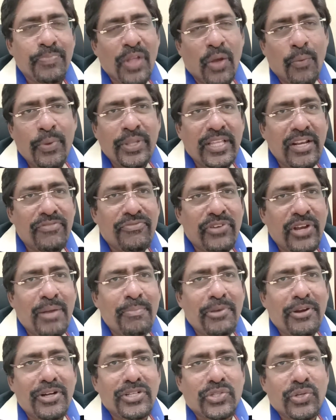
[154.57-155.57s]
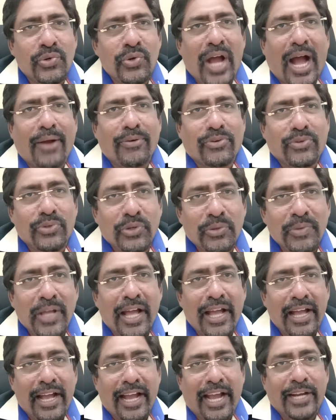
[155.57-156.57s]
Within few minutes, you have to
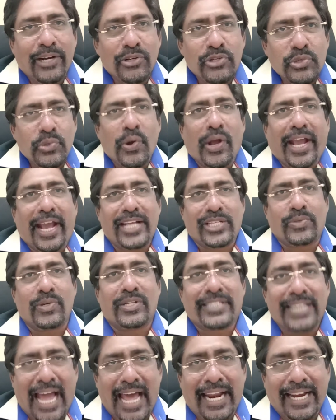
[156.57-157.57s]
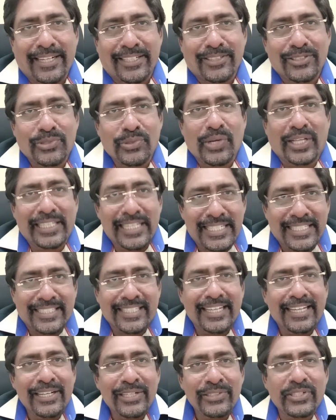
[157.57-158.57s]
showcase your talent to others.
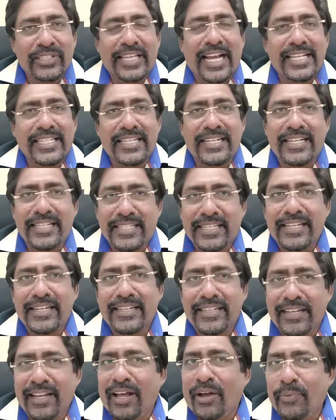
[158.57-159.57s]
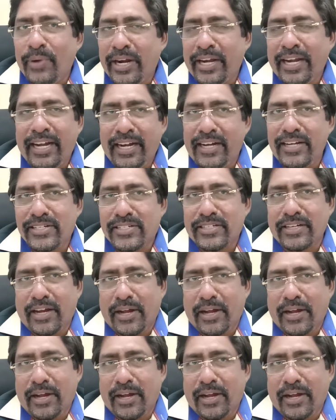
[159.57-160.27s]
So that's the reason our English